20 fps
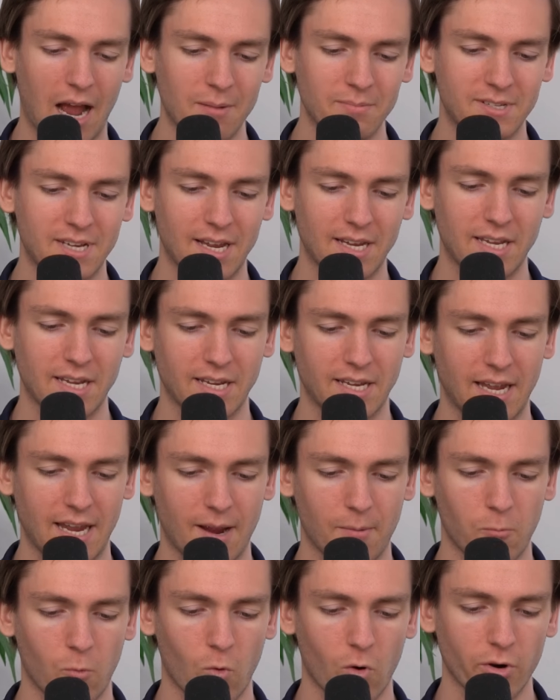I'm taking
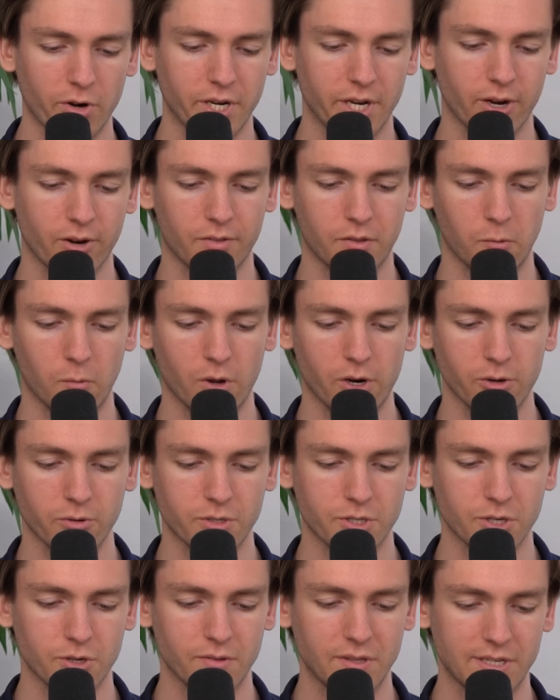Cam Ward here at the
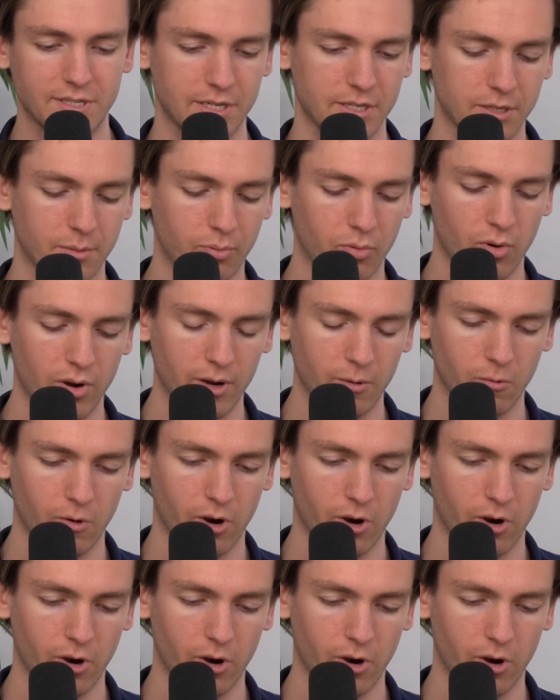102. This is a point